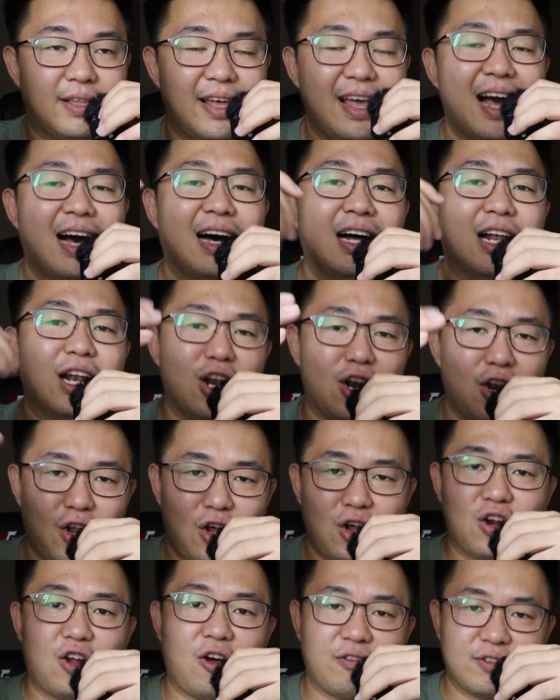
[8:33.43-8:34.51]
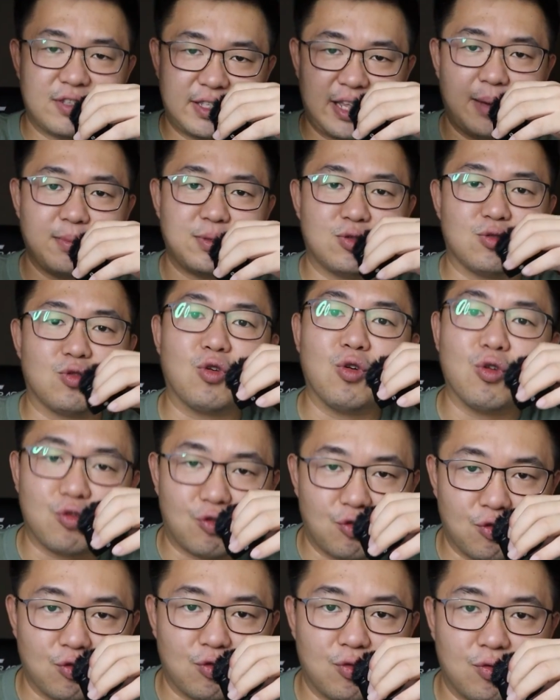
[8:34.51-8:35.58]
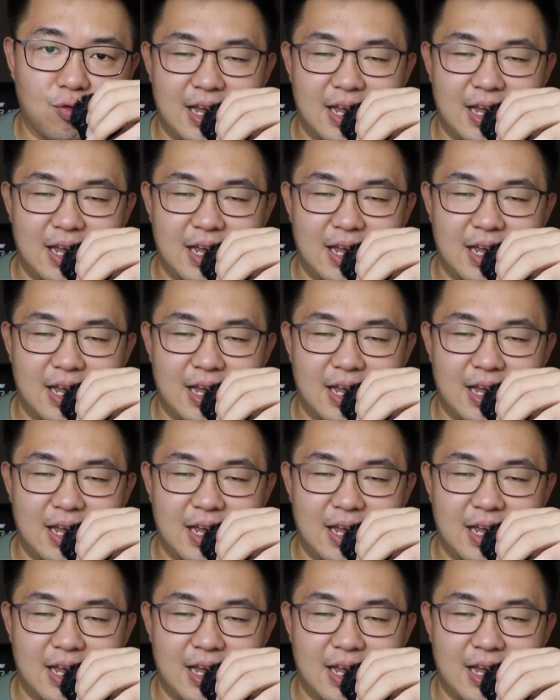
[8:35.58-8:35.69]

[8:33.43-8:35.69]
There are a lot of steps to go through.